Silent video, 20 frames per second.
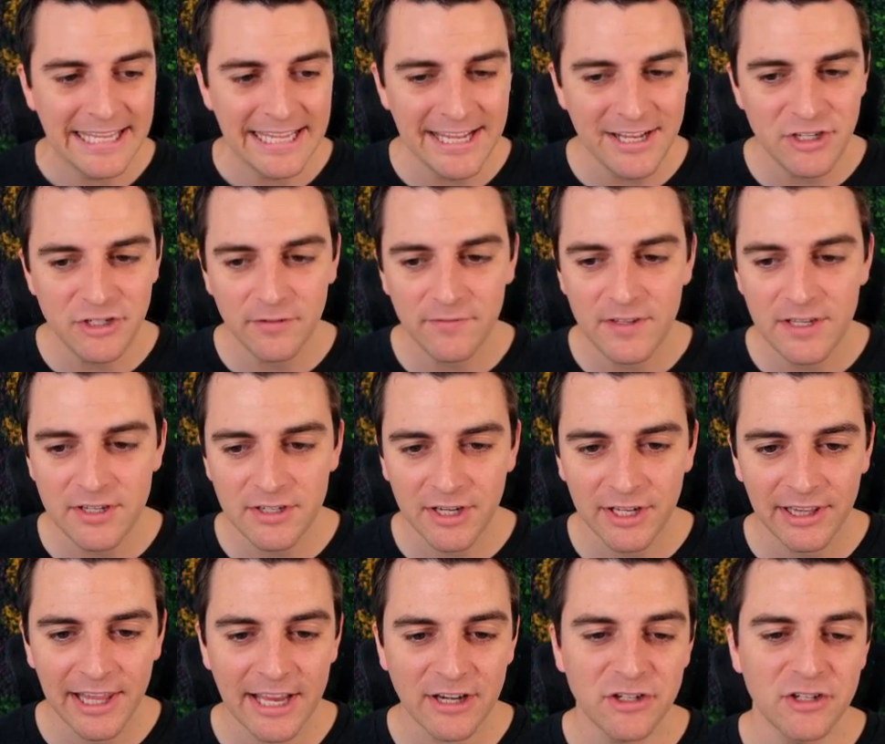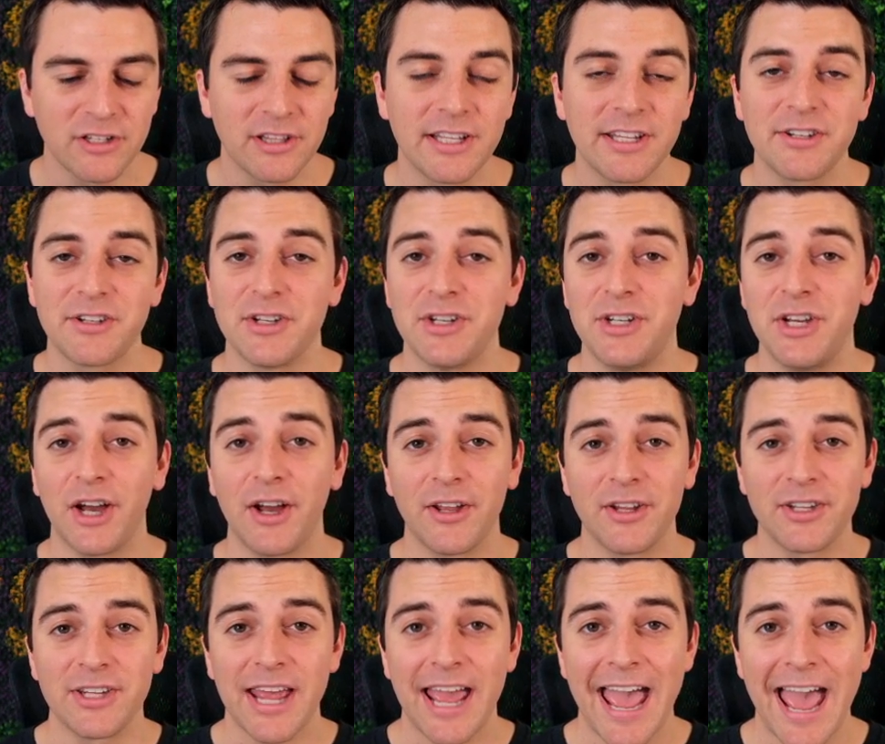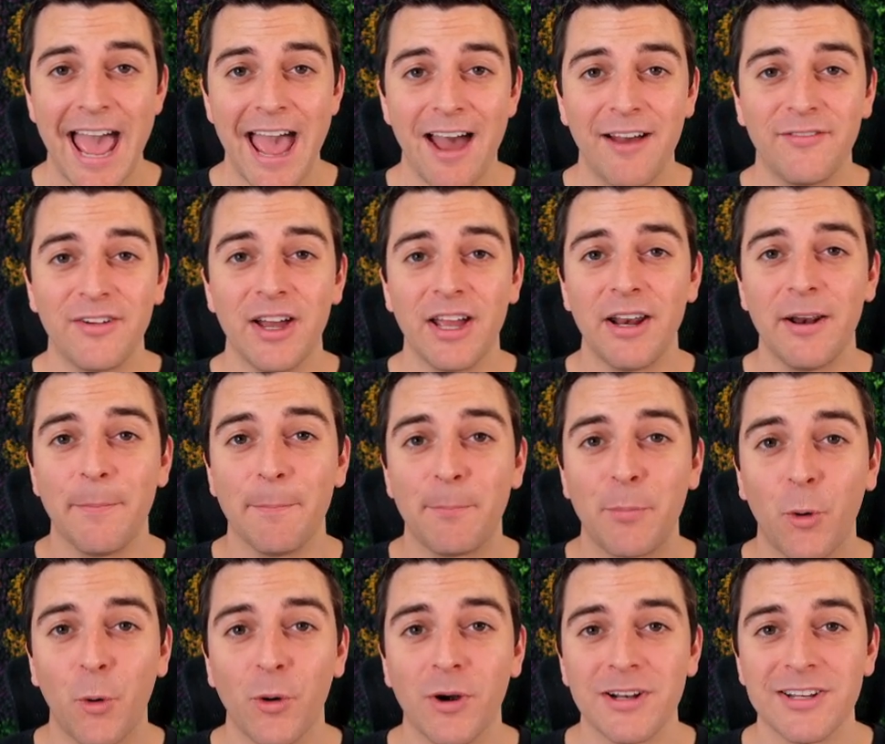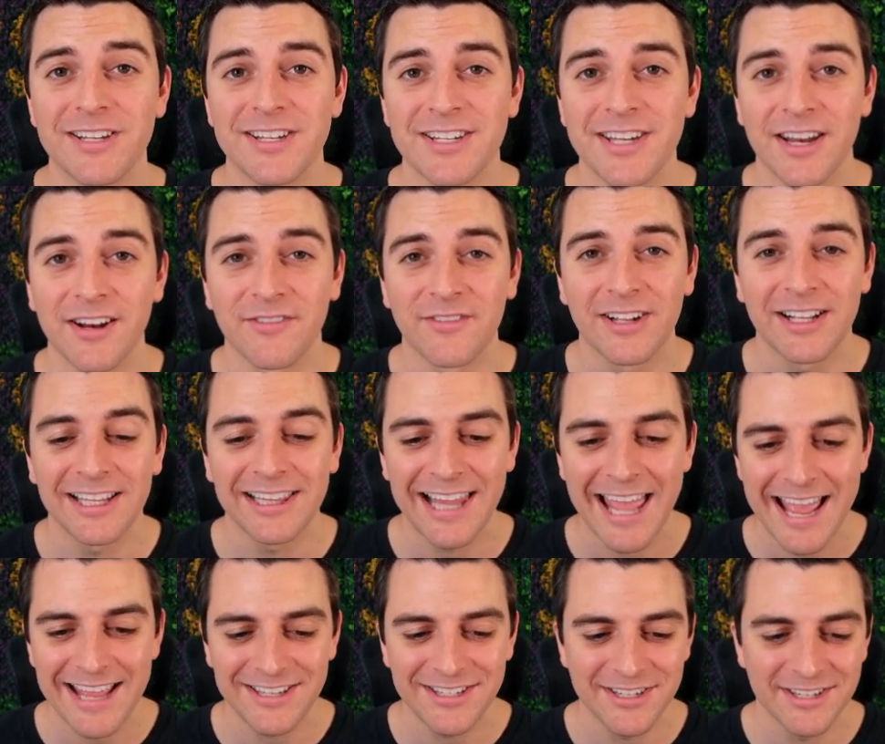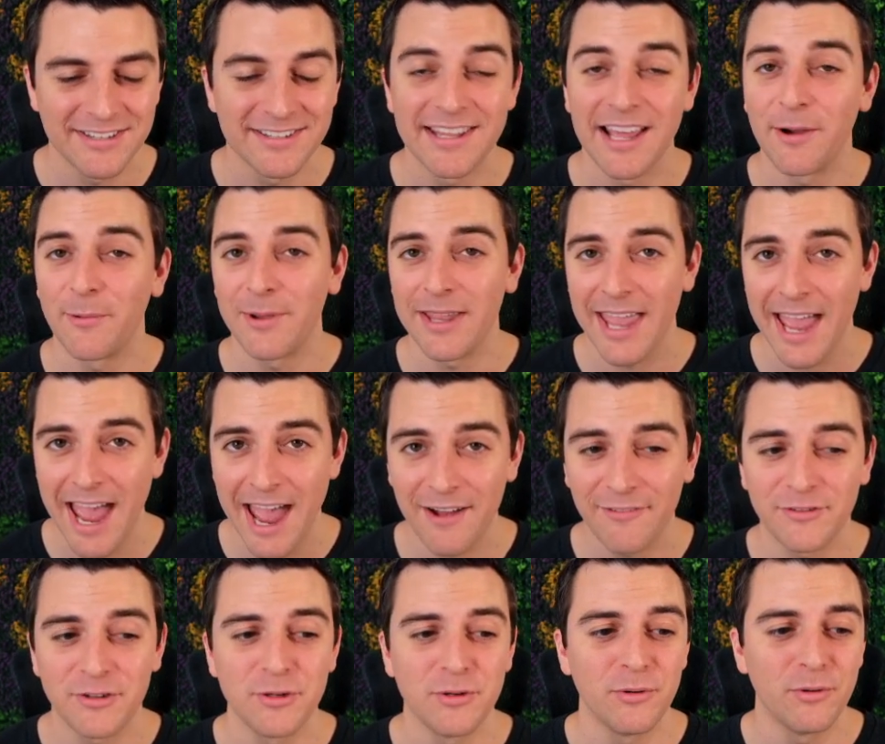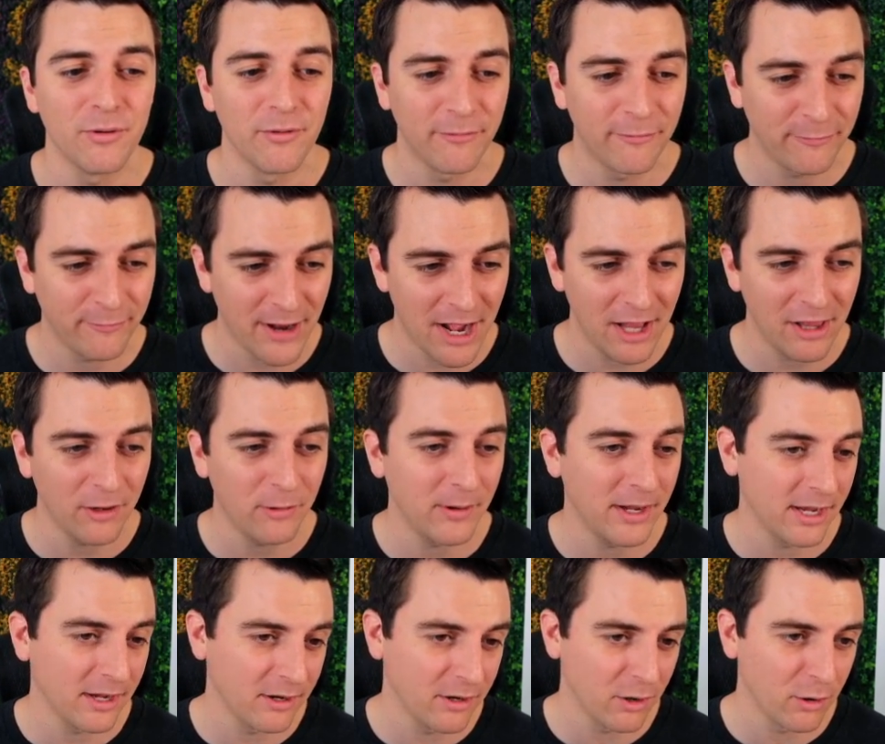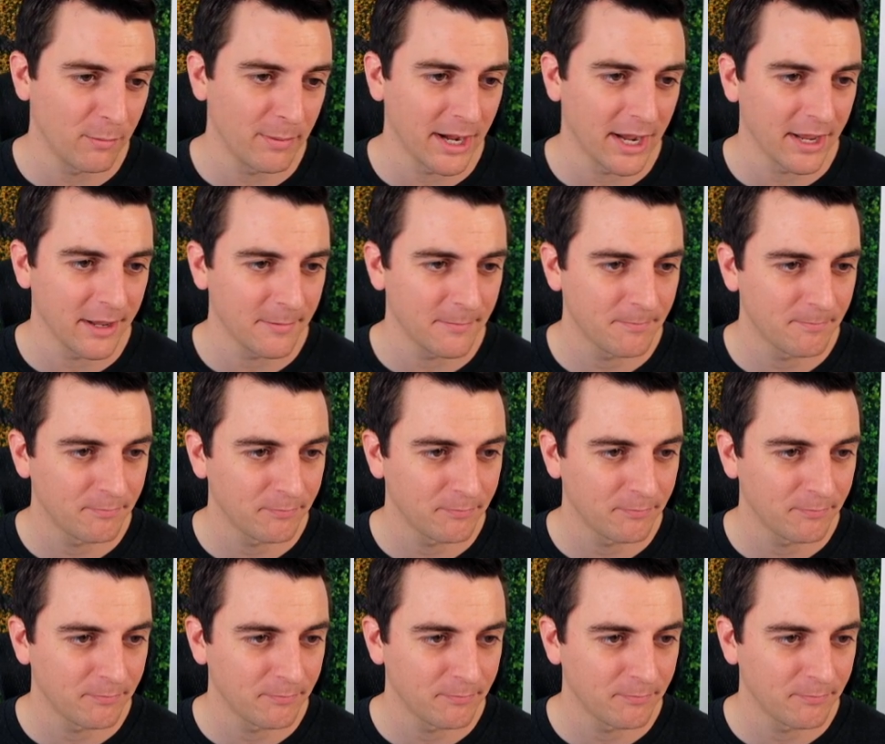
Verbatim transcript: Each of these collection lists does have an important set of classes that we have to follow and go by.